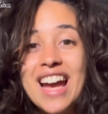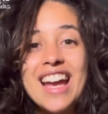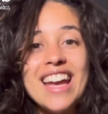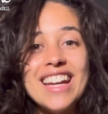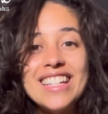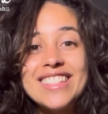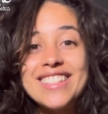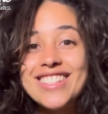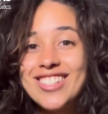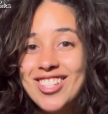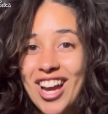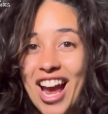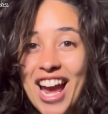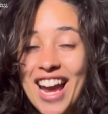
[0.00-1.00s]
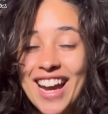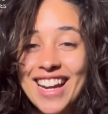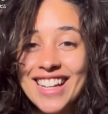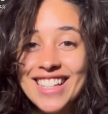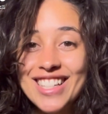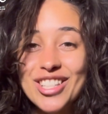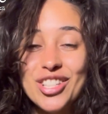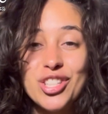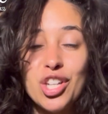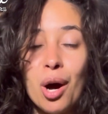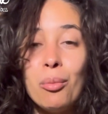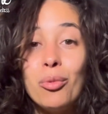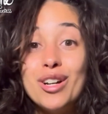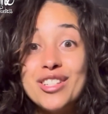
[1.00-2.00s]
is change
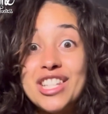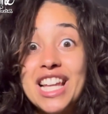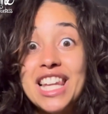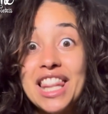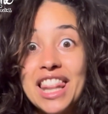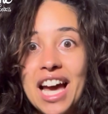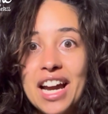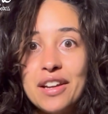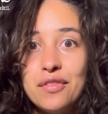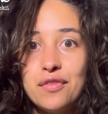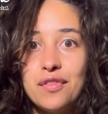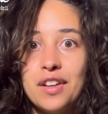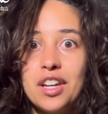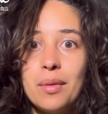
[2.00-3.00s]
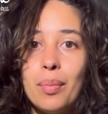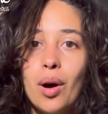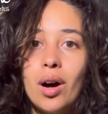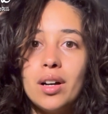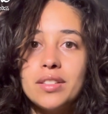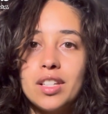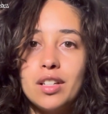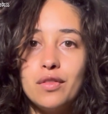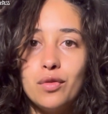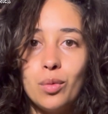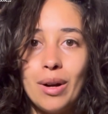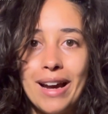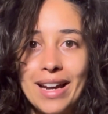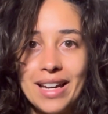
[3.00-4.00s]
someone's life in a positive
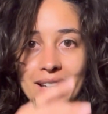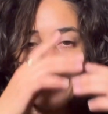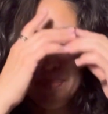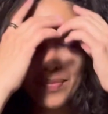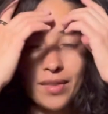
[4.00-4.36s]
way.